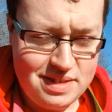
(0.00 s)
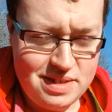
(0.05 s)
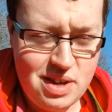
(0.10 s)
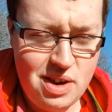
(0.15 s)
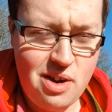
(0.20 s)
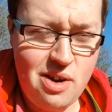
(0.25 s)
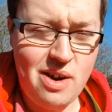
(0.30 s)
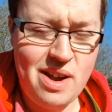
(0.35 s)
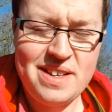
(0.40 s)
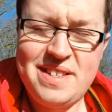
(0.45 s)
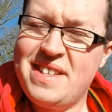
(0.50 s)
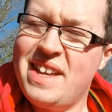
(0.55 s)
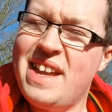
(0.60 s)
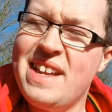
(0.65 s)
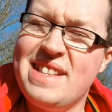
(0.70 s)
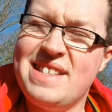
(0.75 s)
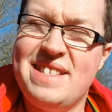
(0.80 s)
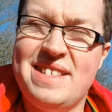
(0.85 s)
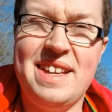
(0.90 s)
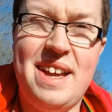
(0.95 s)
So I
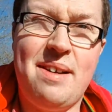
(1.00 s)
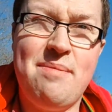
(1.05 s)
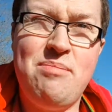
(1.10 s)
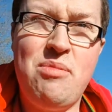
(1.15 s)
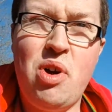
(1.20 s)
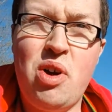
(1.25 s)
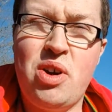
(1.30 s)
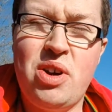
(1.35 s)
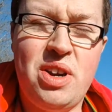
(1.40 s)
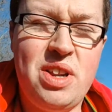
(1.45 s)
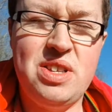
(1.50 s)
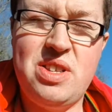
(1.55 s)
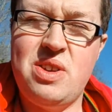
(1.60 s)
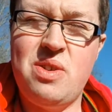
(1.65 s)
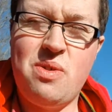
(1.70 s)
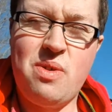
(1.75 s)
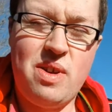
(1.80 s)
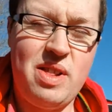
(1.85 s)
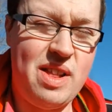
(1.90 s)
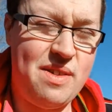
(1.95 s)
said, I'm not going to
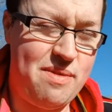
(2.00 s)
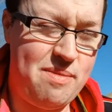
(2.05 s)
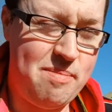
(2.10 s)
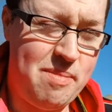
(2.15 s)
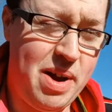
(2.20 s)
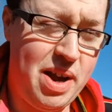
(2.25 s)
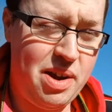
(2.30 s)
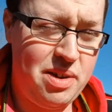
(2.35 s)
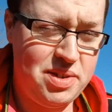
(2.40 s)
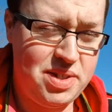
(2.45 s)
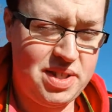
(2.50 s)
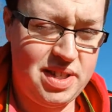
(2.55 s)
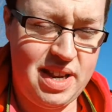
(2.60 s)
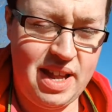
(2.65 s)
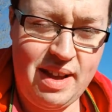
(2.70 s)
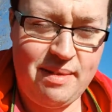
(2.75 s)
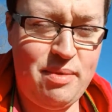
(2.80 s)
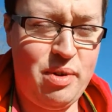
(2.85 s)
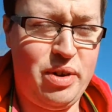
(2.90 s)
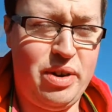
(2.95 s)
do eleven miles
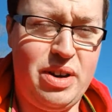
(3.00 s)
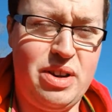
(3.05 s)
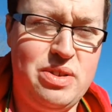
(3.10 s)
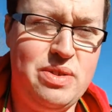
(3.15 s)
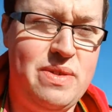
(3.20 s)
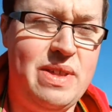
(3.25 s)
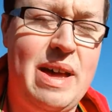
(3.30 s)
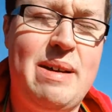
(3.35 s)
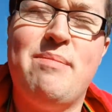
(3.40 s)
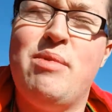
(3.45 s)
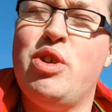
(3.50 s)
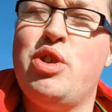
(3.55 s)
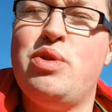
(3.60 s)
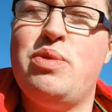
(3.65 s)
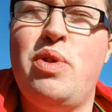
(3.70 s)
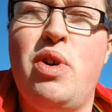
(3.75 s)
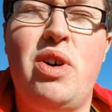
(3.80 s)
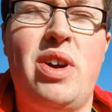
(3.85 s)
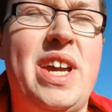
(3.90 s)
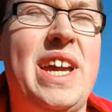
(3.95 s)
today. I'm not going to do that much
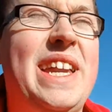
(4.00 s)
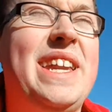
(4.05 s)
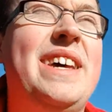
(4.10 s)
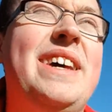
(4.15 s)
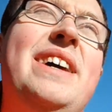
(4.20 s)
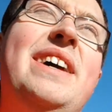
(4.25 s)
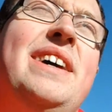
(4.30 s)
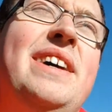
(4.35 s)
walking.